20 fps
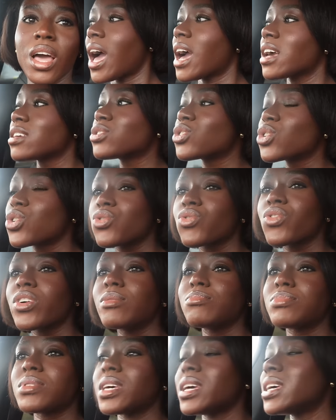has
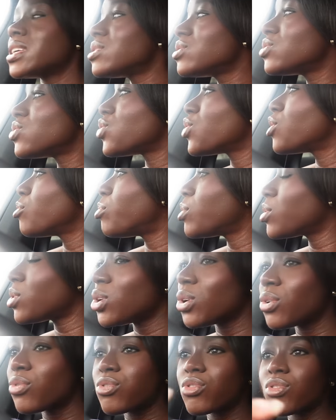creeped into the
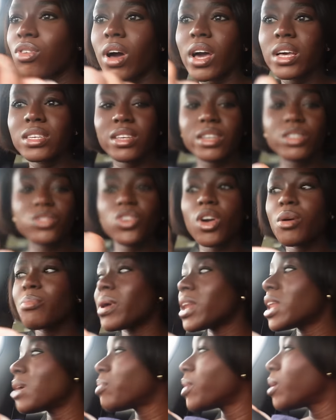body of Christ. Like, so
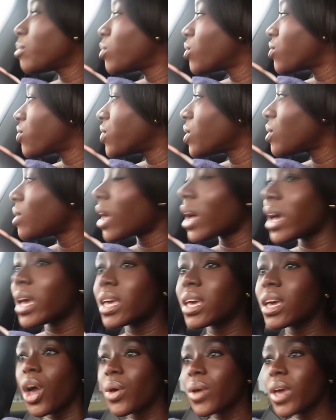many people feel
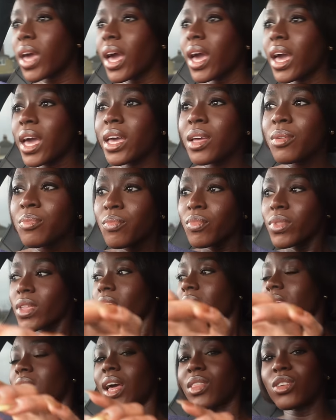like, okay,
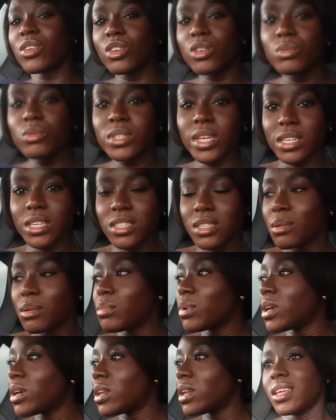like, the New
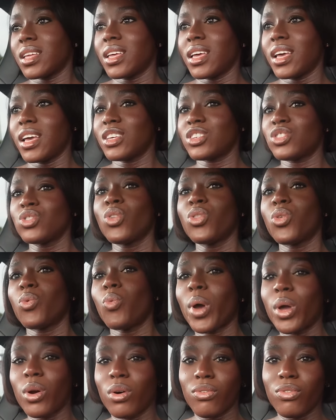Testament is not the
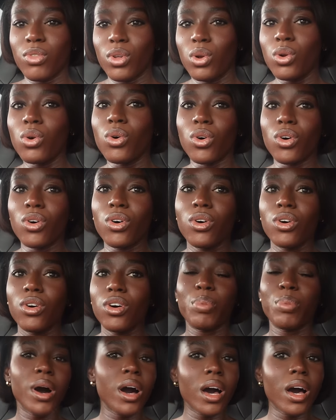way of the law.
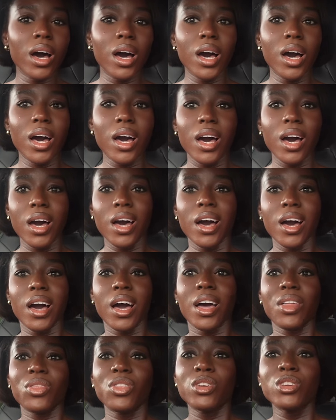But
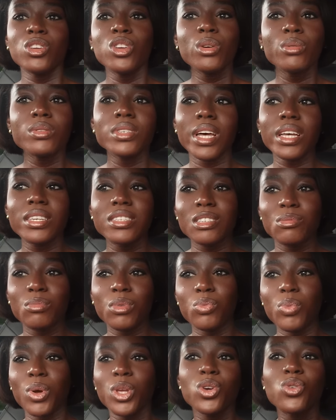the New
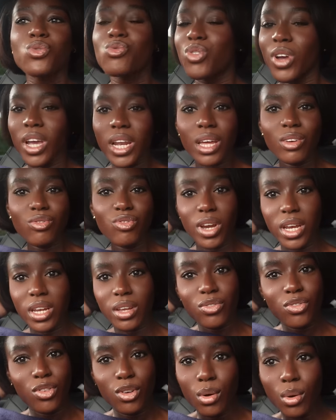Testament, when you really read
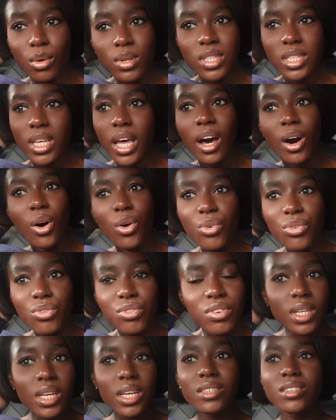it for yourself,
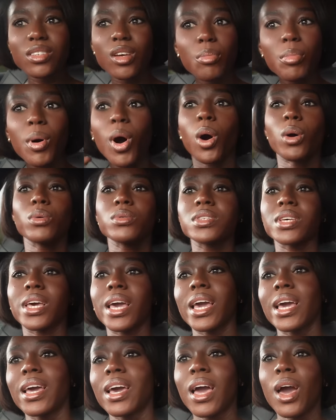it's
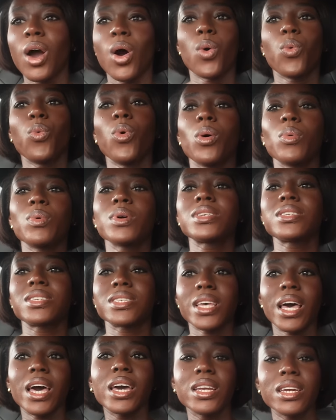upholding what was
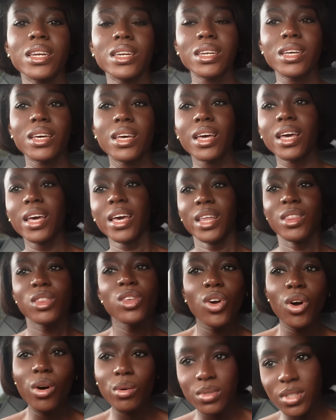said in
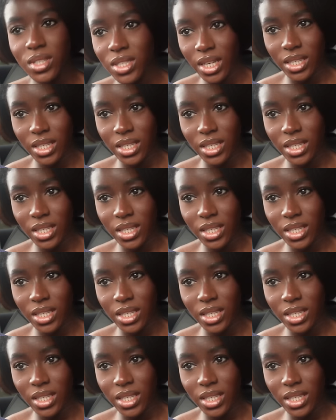the Old